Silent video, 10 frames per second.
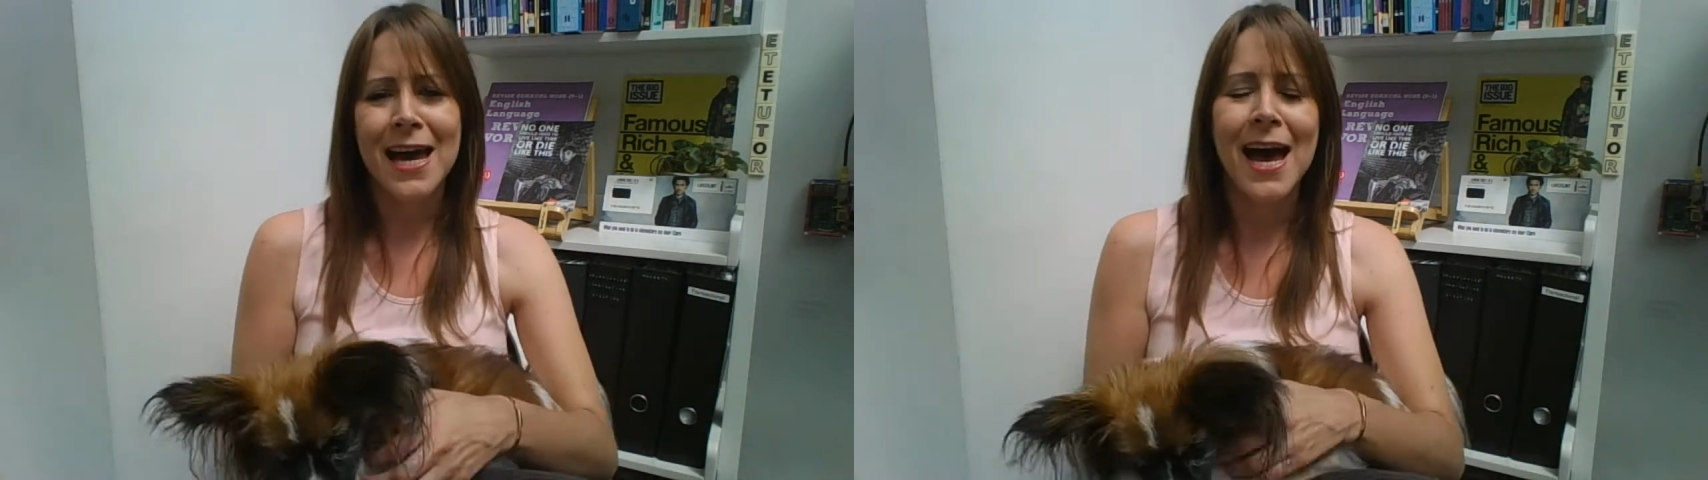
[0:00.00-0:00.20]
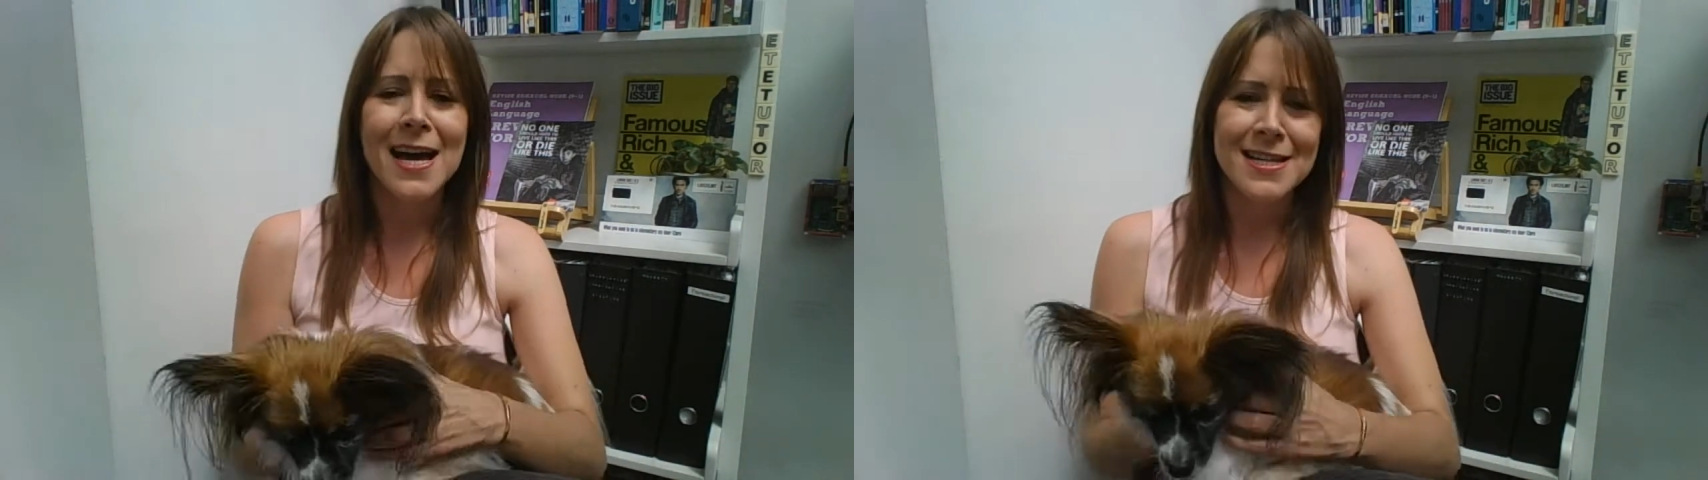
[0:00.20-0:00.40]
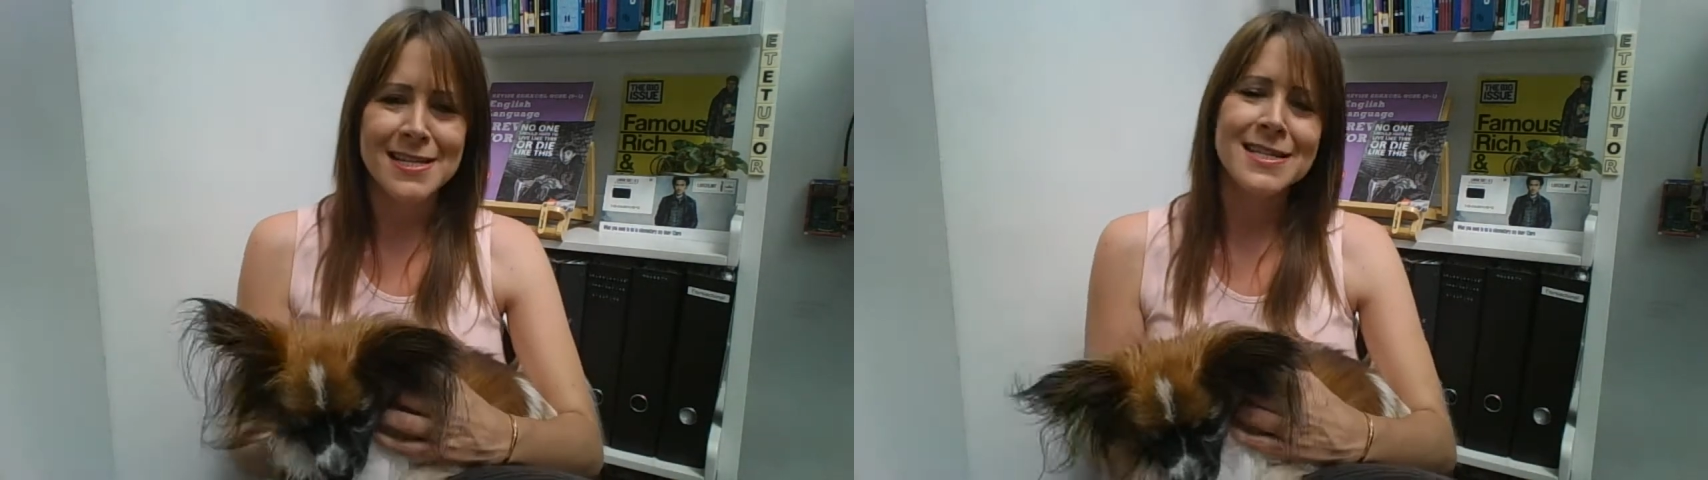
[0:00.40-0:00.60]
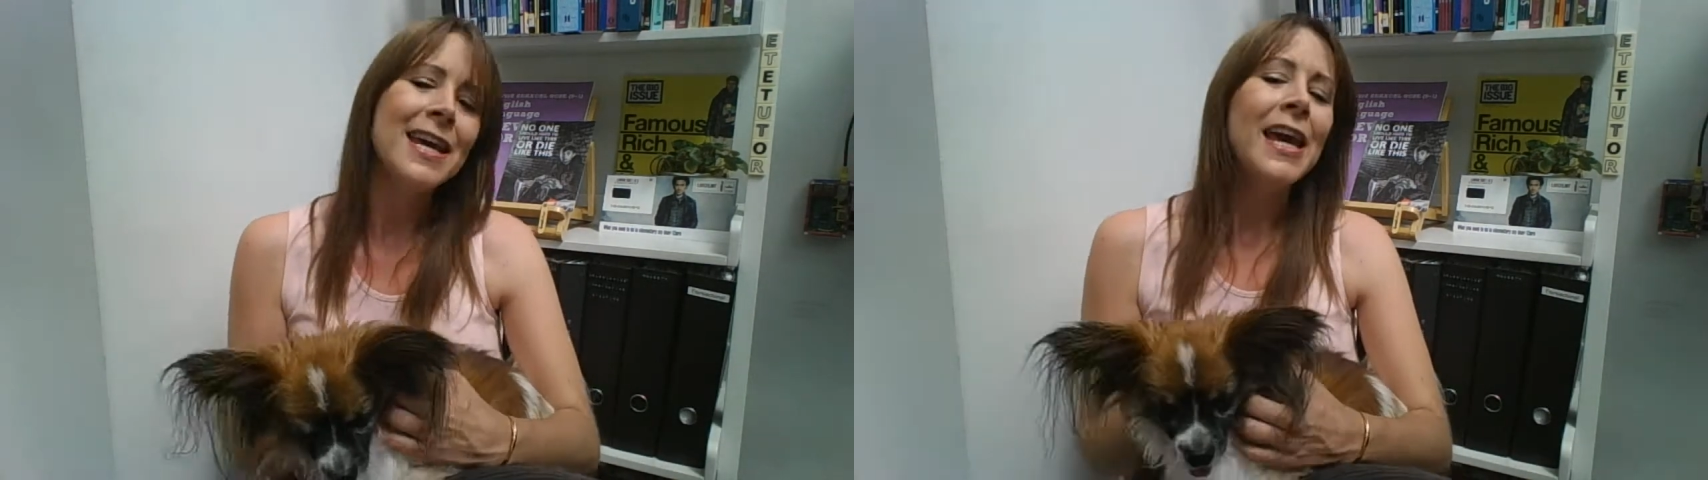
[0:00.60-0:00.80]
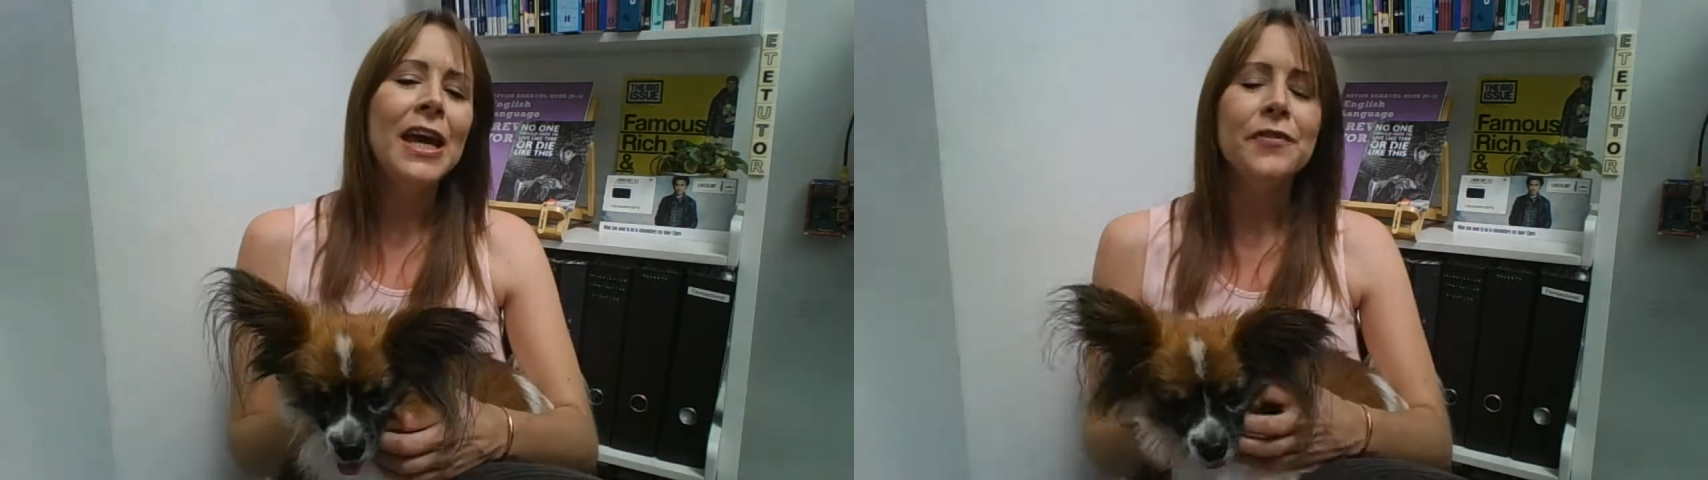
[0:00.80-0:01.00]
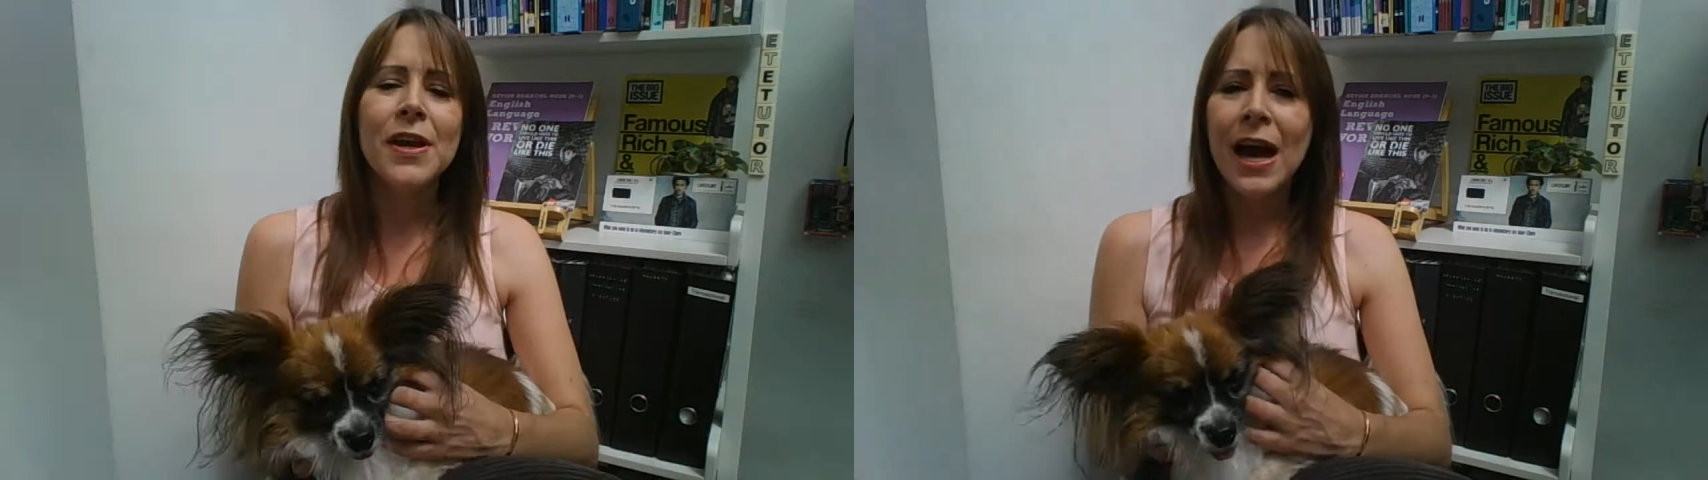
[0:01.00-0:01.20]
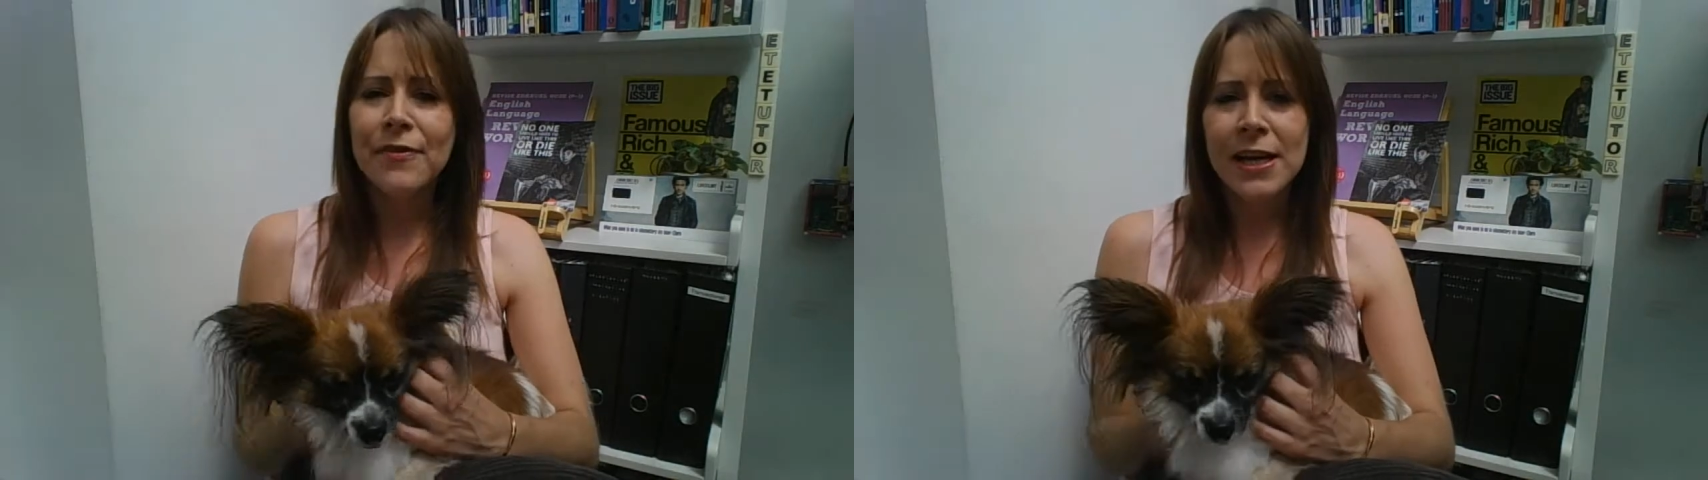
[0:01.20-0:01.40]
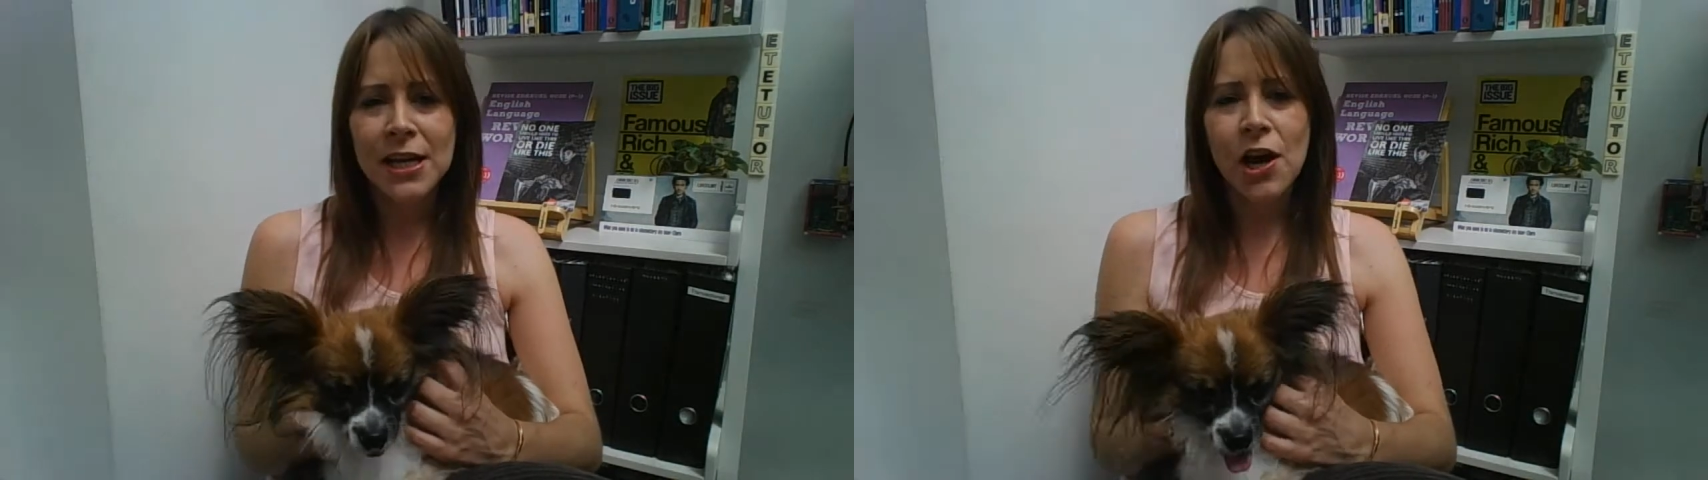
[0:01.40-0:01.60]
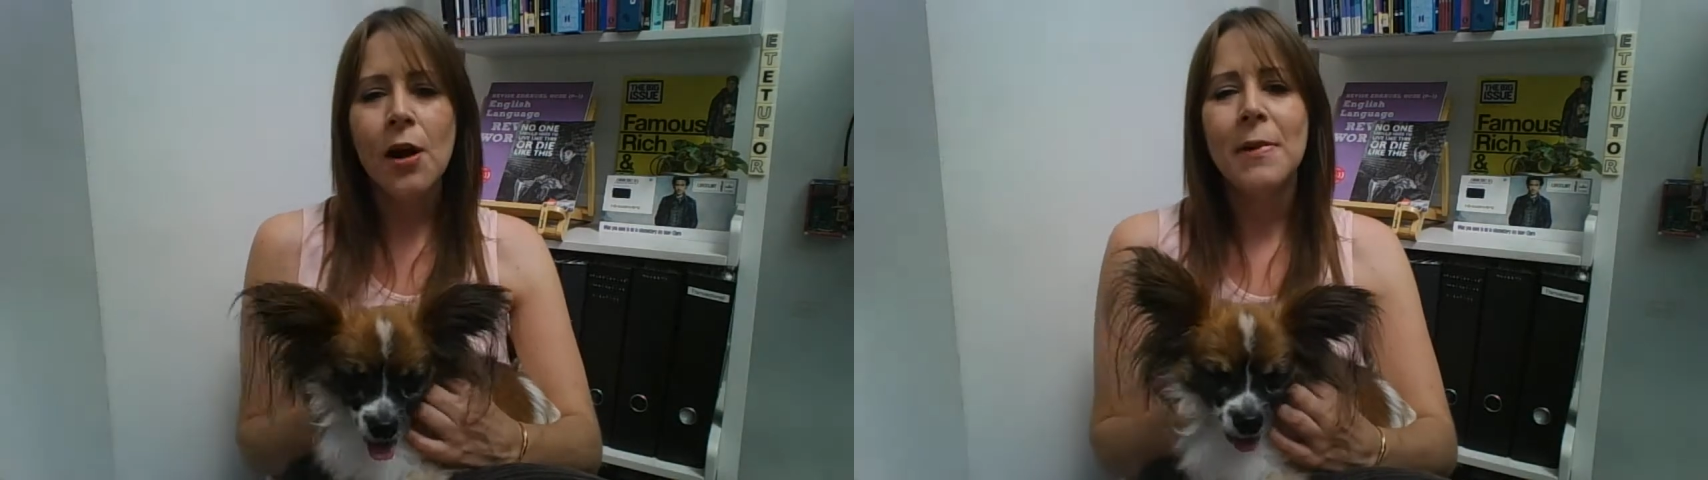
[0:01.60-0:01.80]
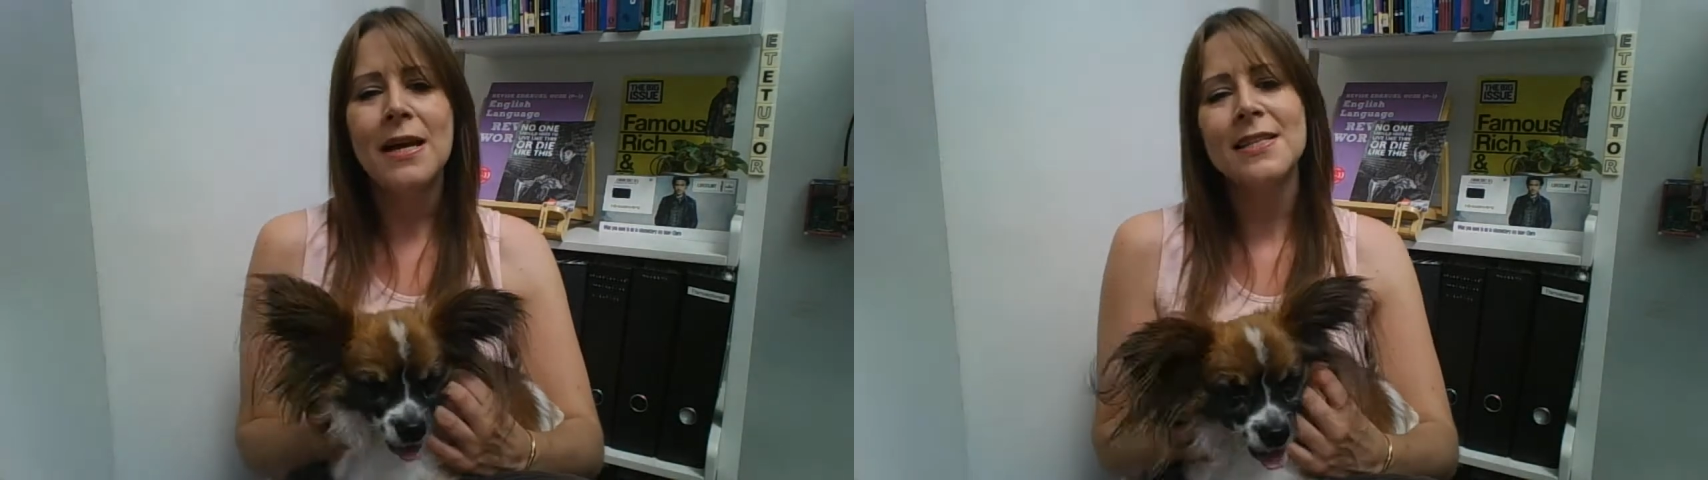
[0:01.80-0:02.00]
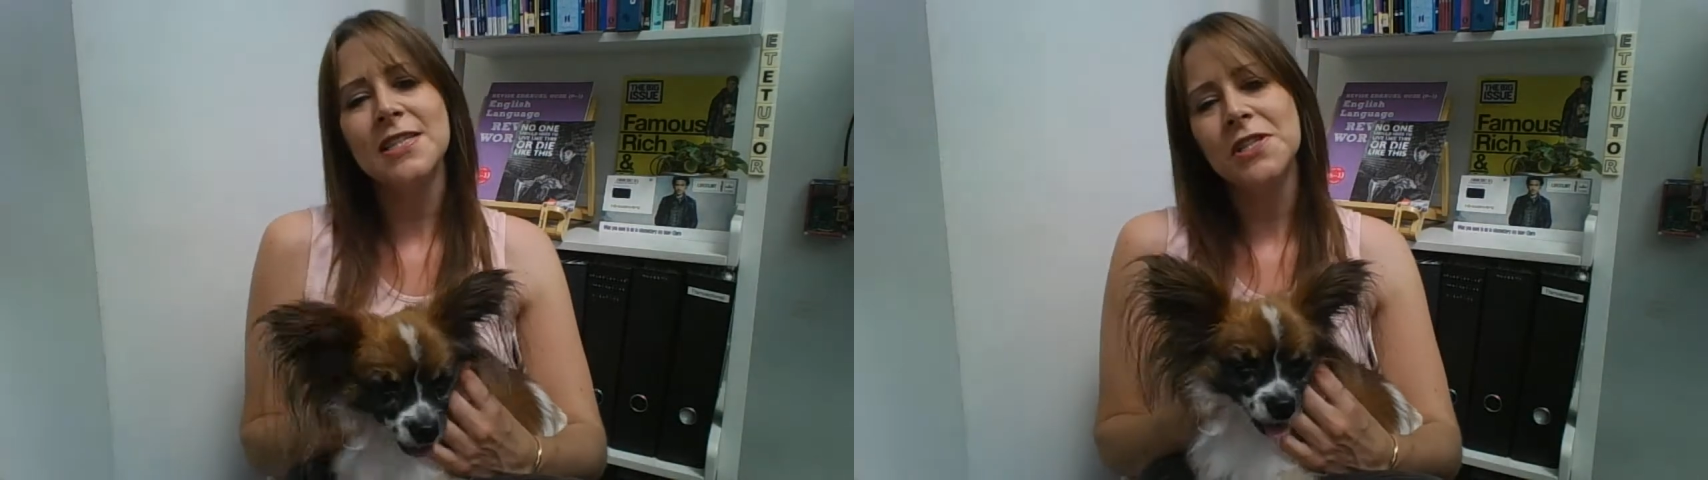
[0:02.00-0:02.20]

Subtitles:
and if you have any comments,